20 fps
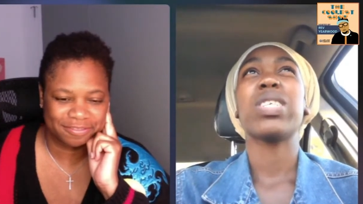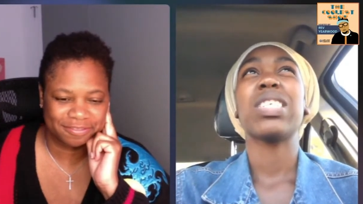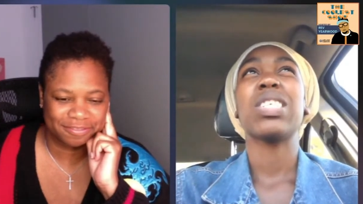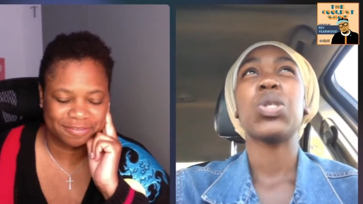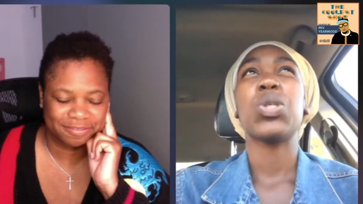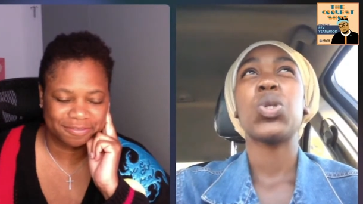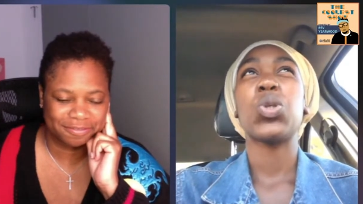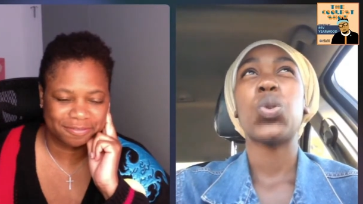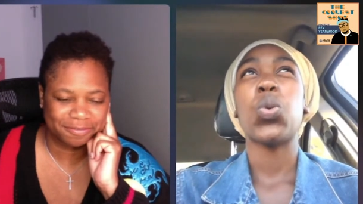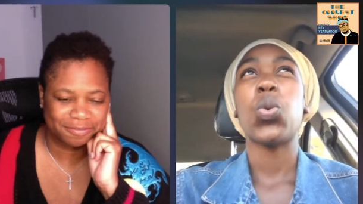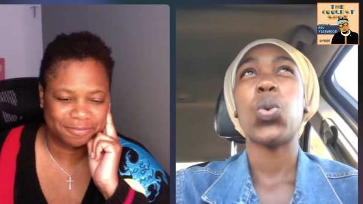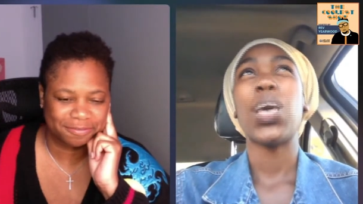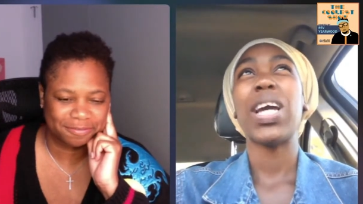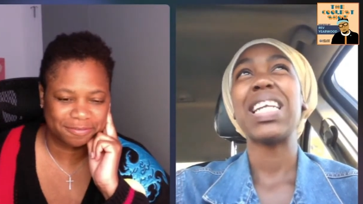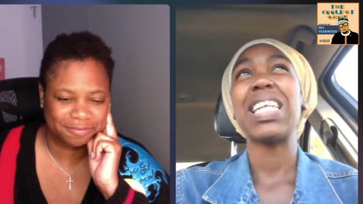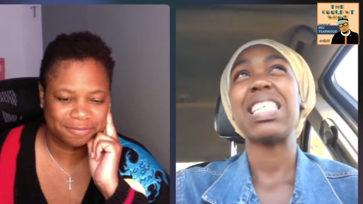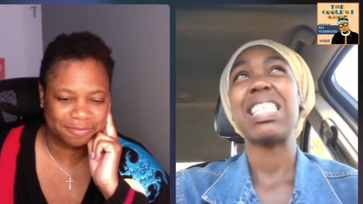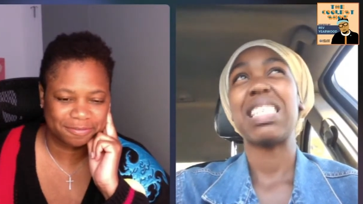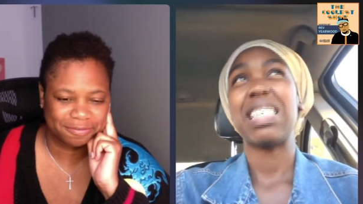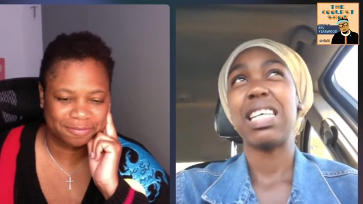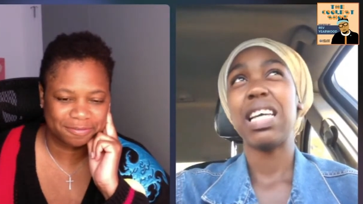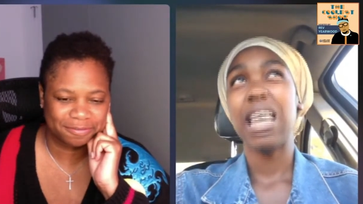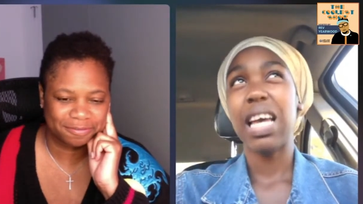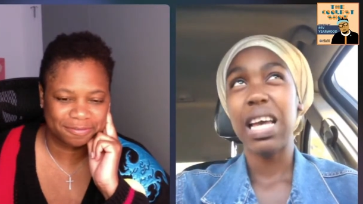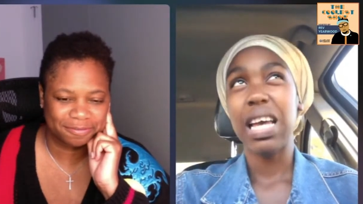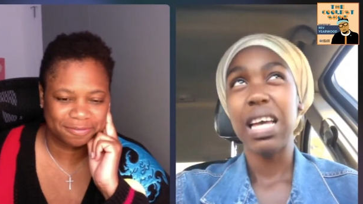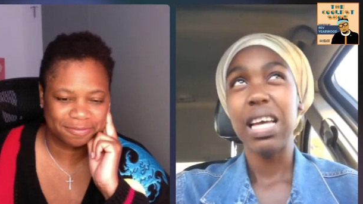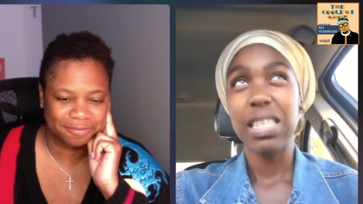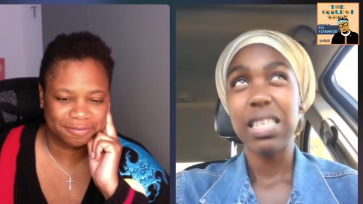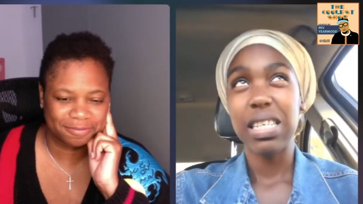Speaker 1: It was in
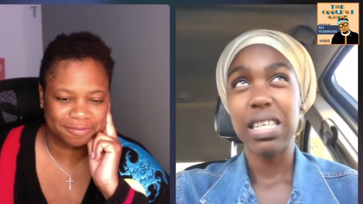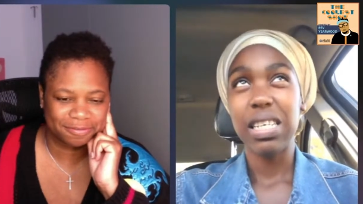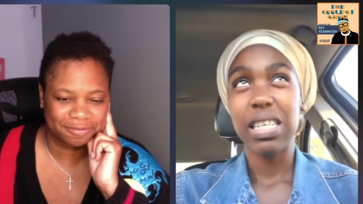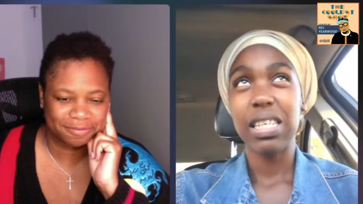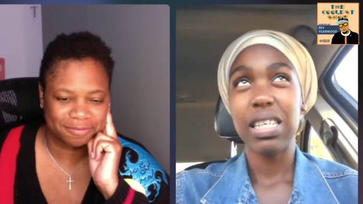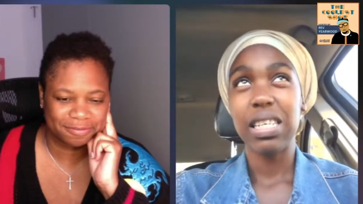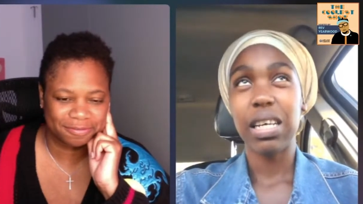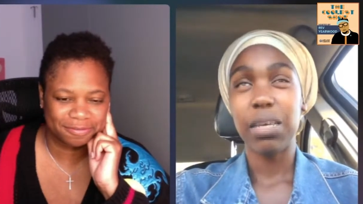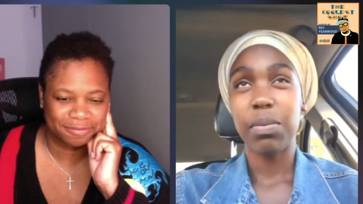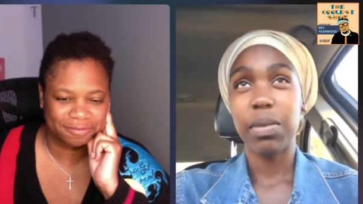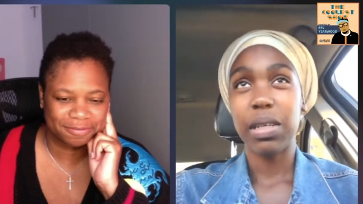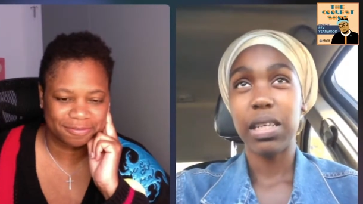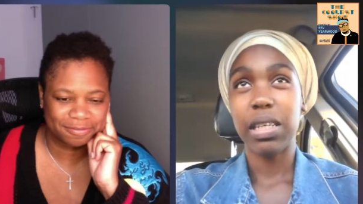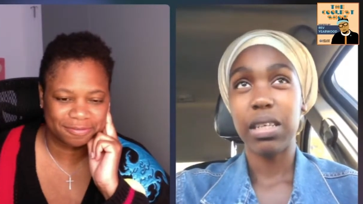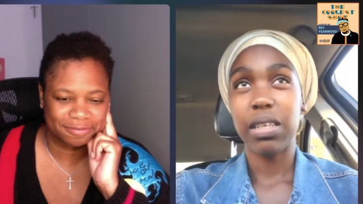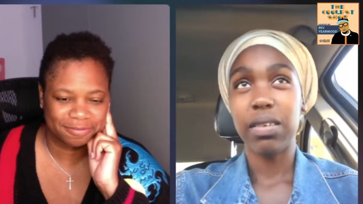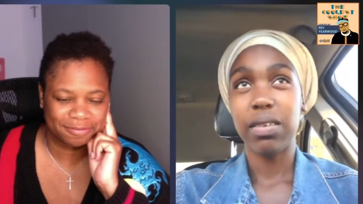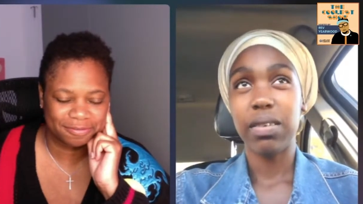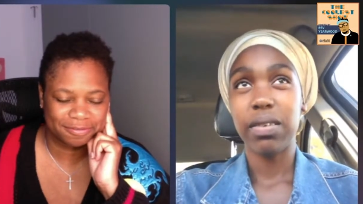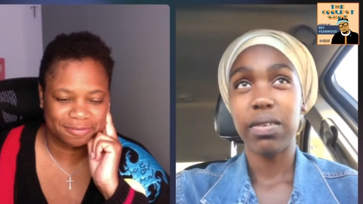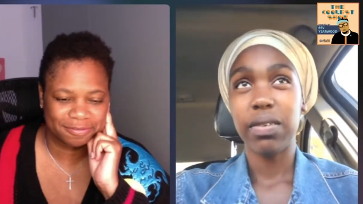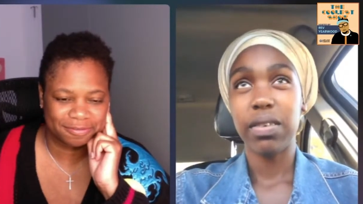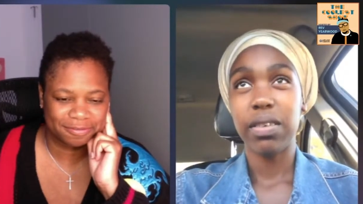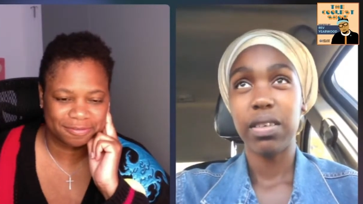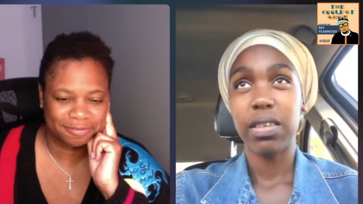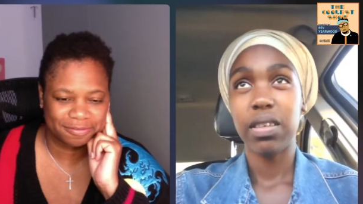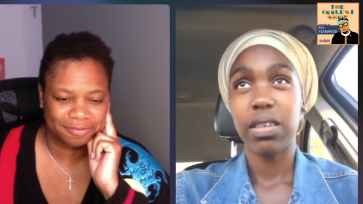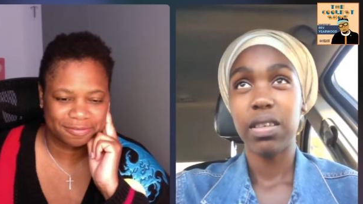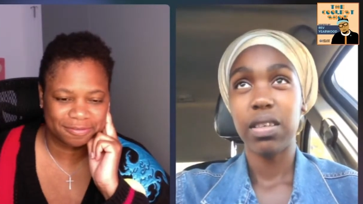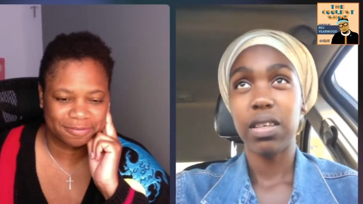2018, I believe,
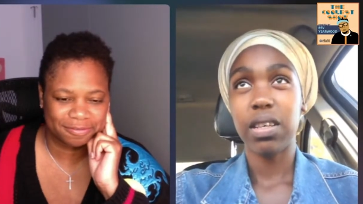